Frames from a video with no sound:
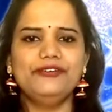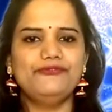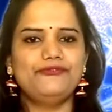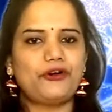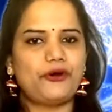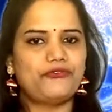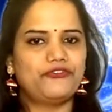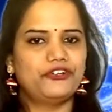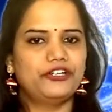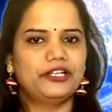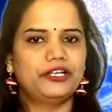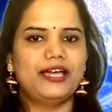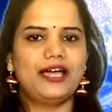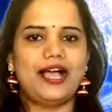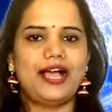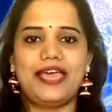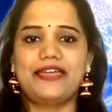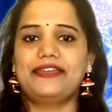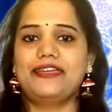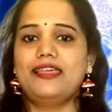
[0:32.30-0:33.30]
forward,
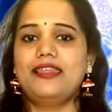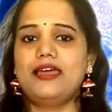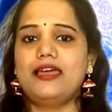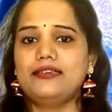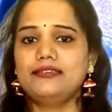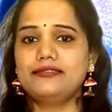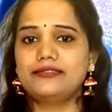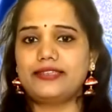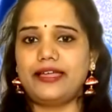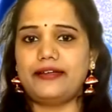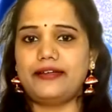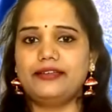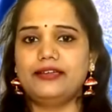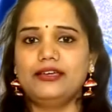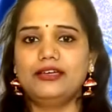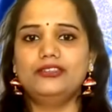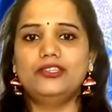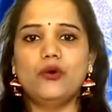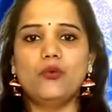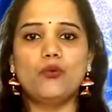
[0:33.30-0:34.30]
I realized that
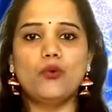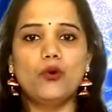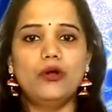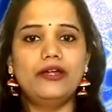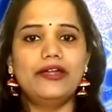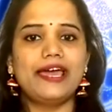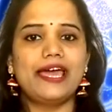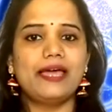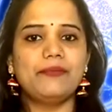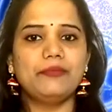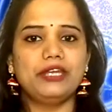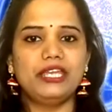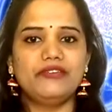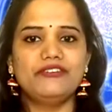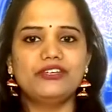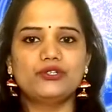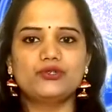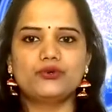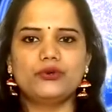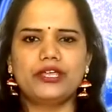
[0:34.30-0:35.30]
the world I am living
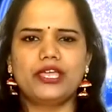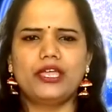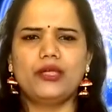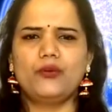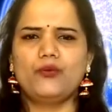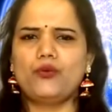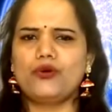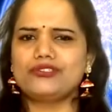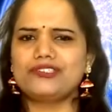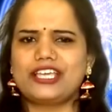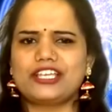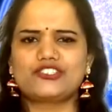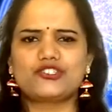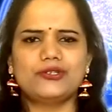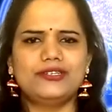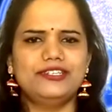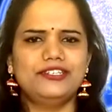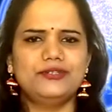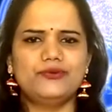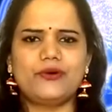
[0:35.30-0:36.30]
today was
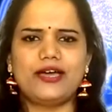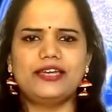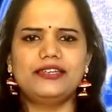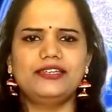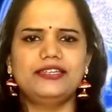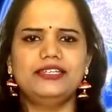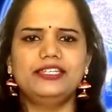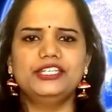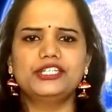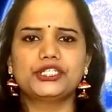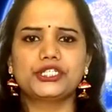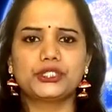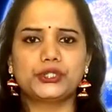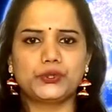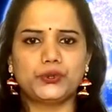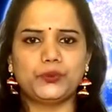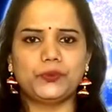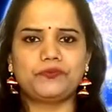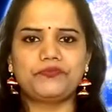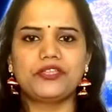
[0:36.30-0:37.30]
actually divided into two.
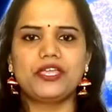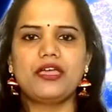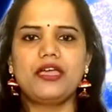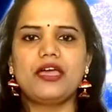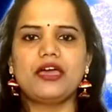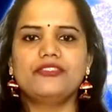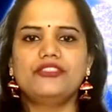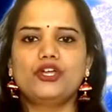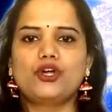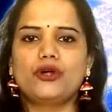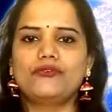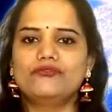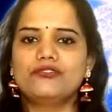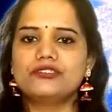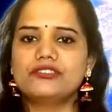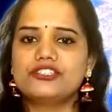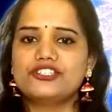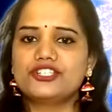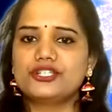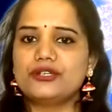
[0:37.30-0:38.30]
The
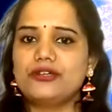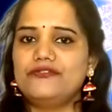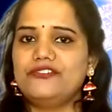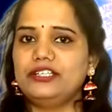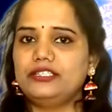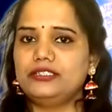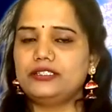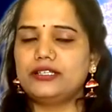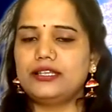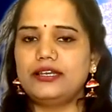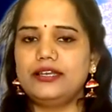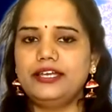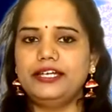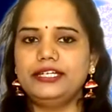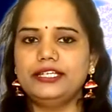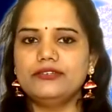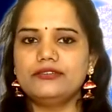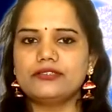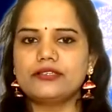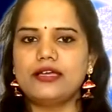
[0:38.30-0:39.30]
conversation of digital
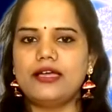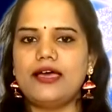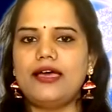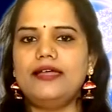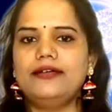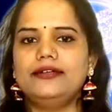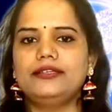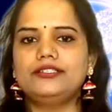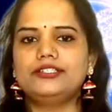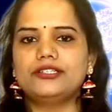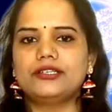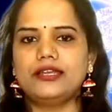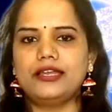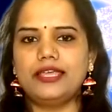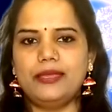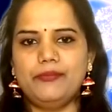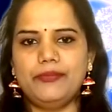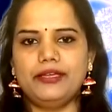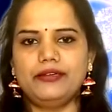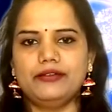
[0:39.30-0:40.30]
natives and digital
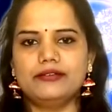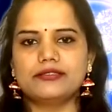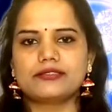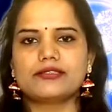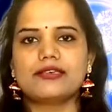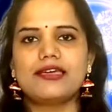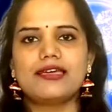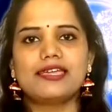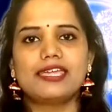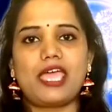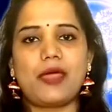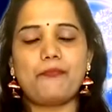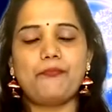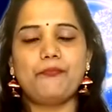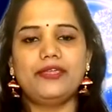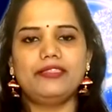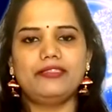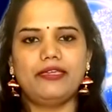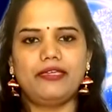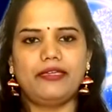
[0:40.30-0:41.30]
immigrants kept me
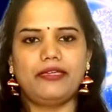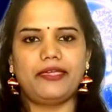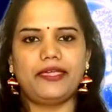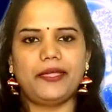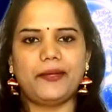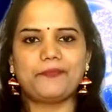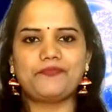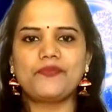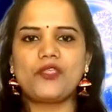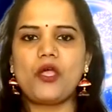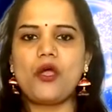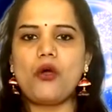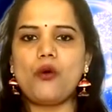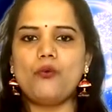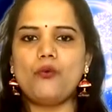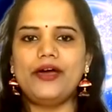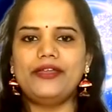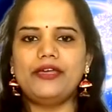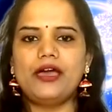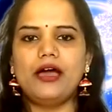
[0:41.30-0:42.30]
thinking.
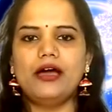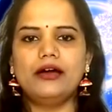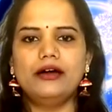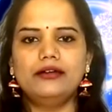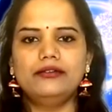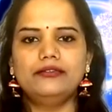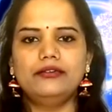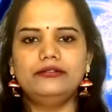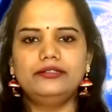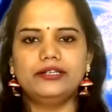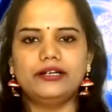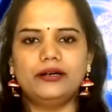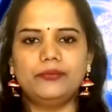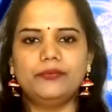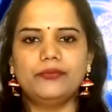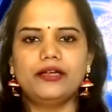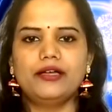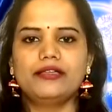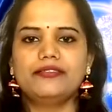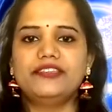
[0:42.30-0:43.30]
When I heard the
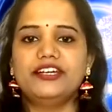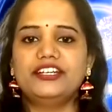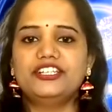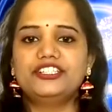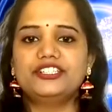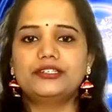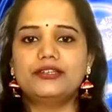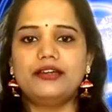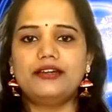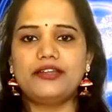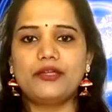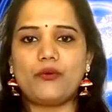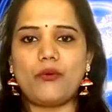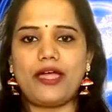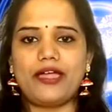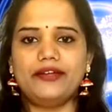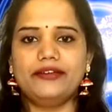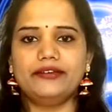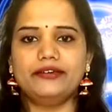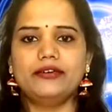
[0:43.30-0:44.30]
term, the digital
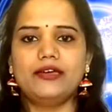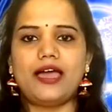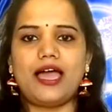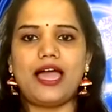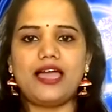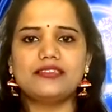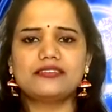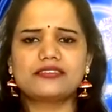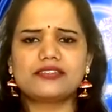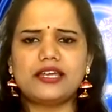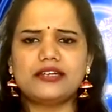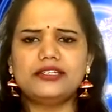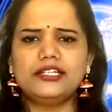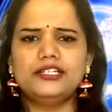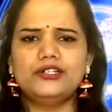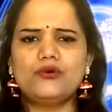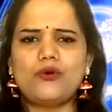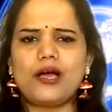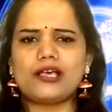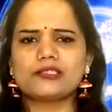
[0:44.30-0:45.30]
divide, I started
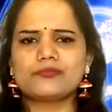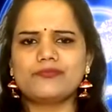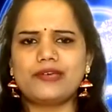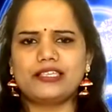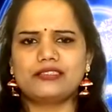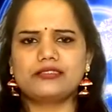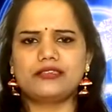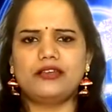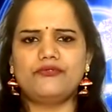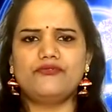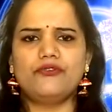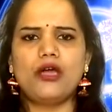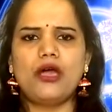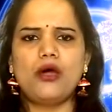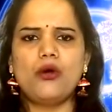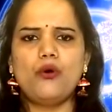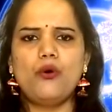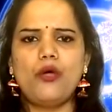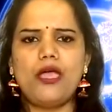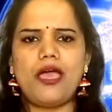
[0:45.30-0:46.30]
to ask myself,
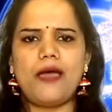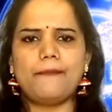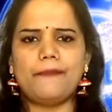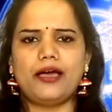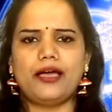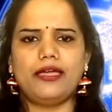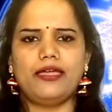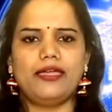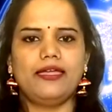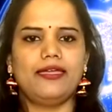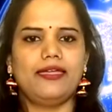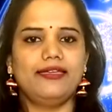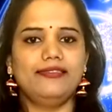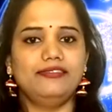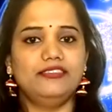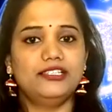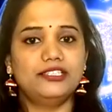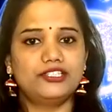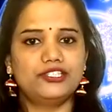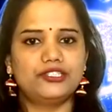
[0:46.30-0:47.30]
who am I in
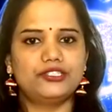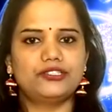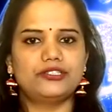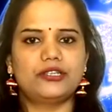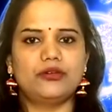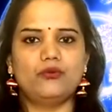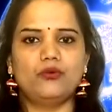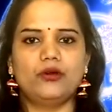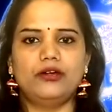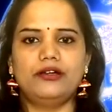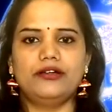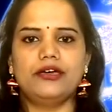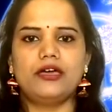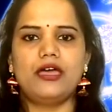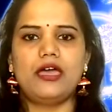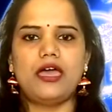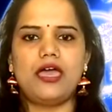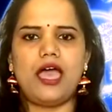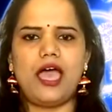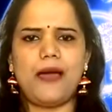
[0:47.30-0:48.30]
this digital world?
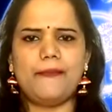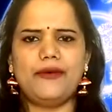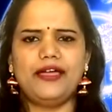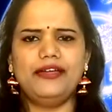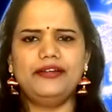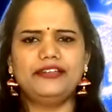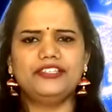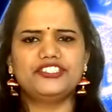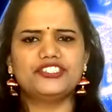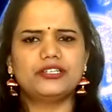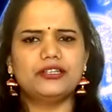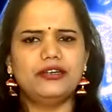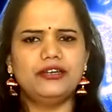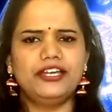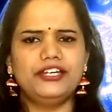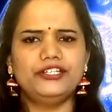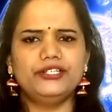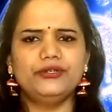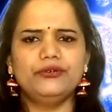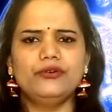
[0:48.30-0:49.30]
Am I a digital
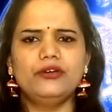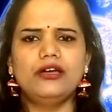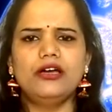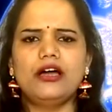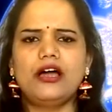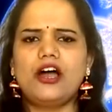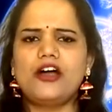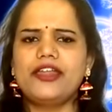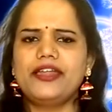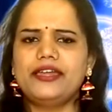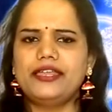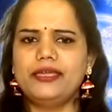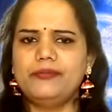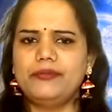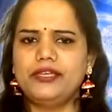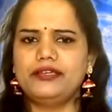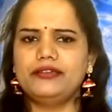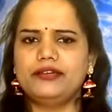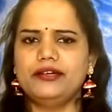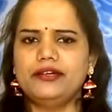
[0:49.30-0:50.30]
native or an
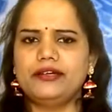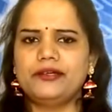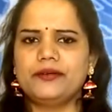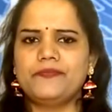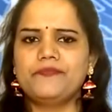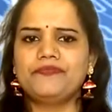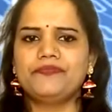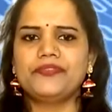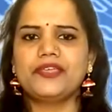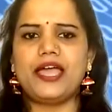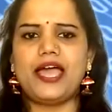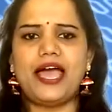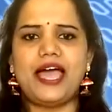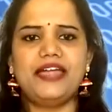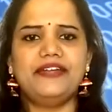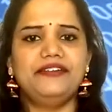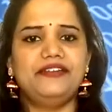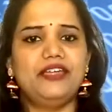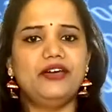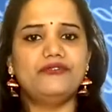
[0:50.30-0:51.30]
immigrant? I had
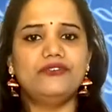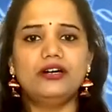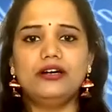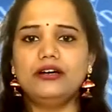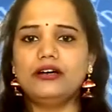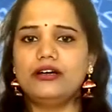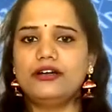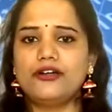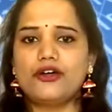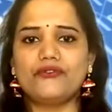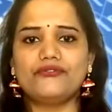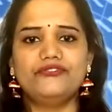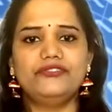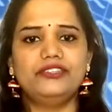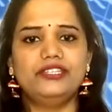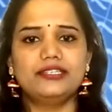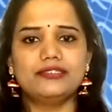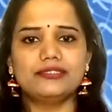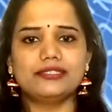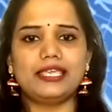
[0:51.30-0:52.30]
never heard of
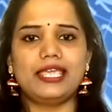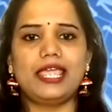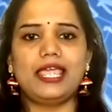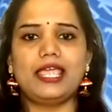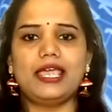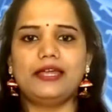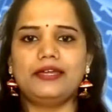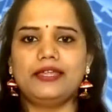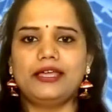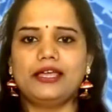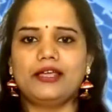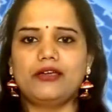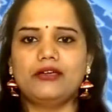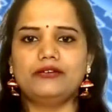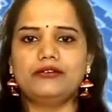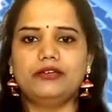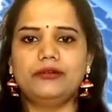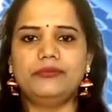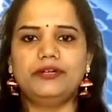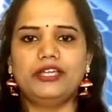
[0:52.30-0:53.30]
this
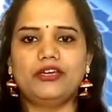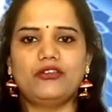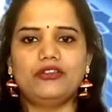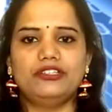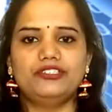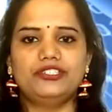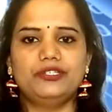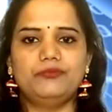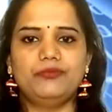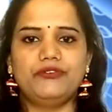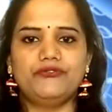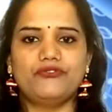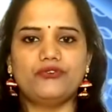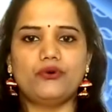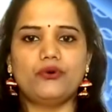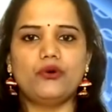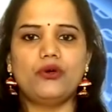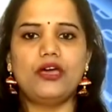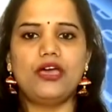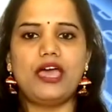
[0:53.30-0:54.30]
terminology before,
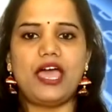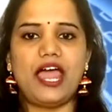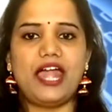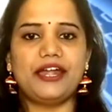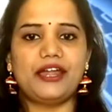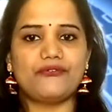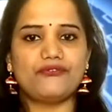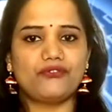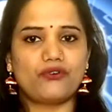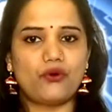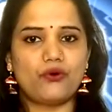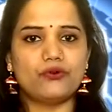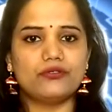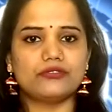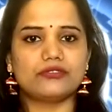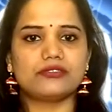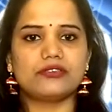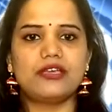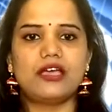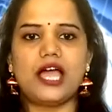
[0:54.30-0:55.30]
and of
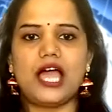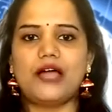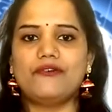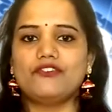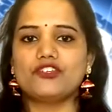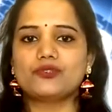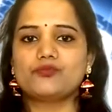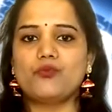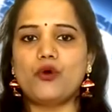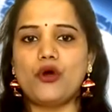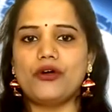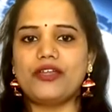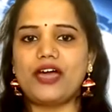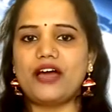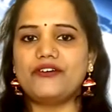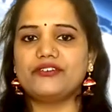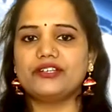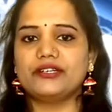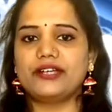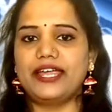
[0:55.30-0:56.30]
course, I was born
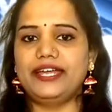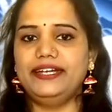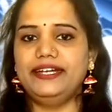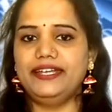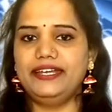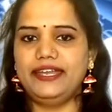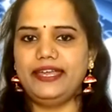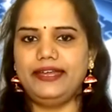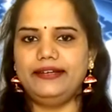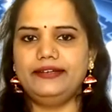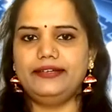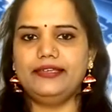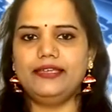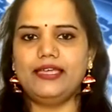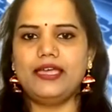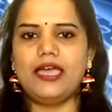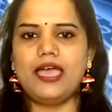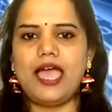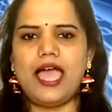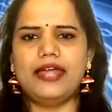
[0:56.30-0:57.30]
after 1980,
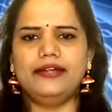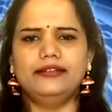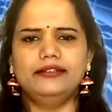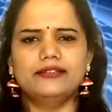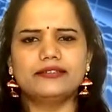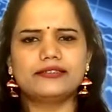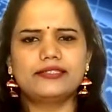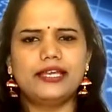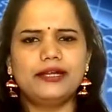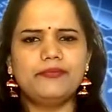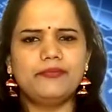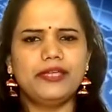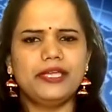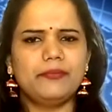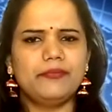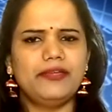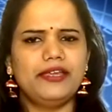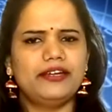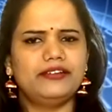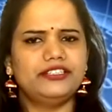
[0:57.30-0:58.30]
and does that make
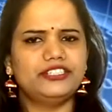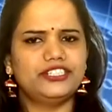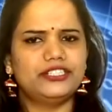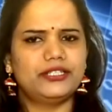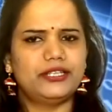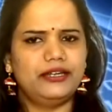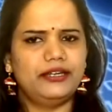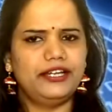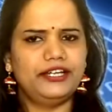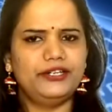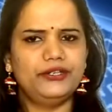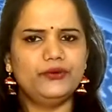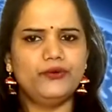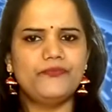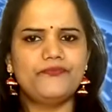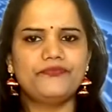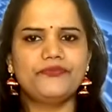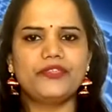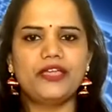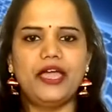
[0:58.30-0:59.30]
me a digital native?
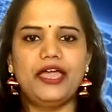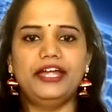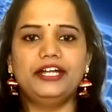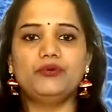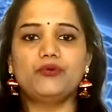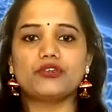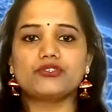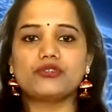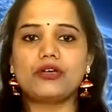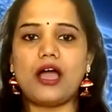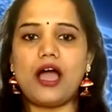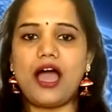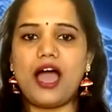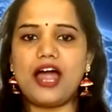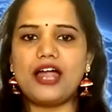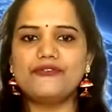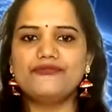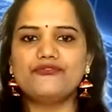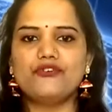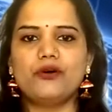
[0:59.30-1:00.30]
It was
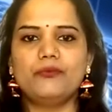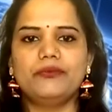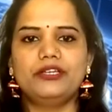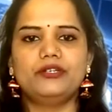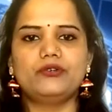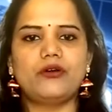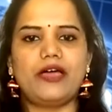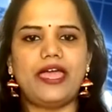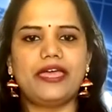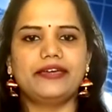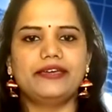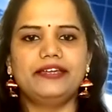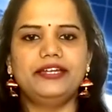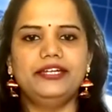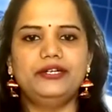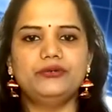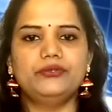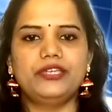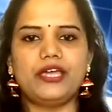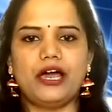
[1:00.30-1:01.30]
hard for me to agree
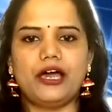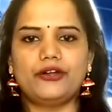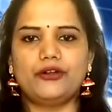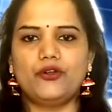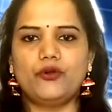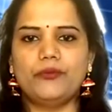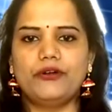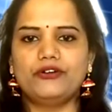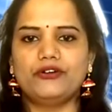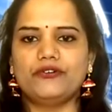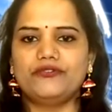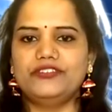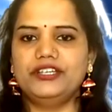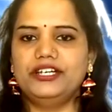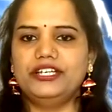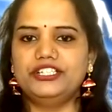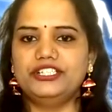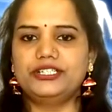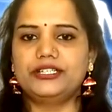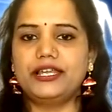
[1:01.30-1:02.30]
to the argument of the
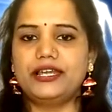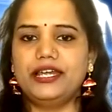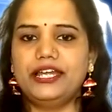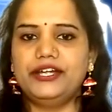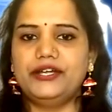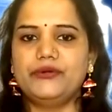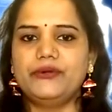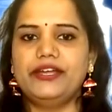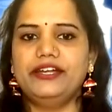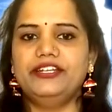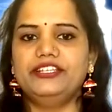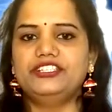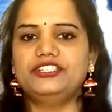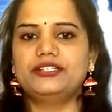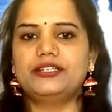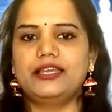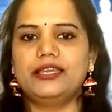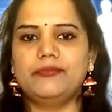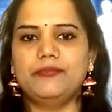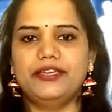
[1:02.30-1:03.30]
digital native and digital
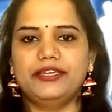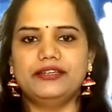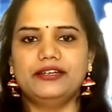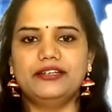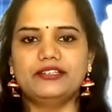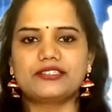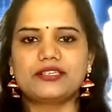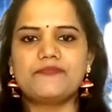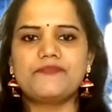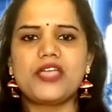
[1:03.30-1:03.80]
immigrants.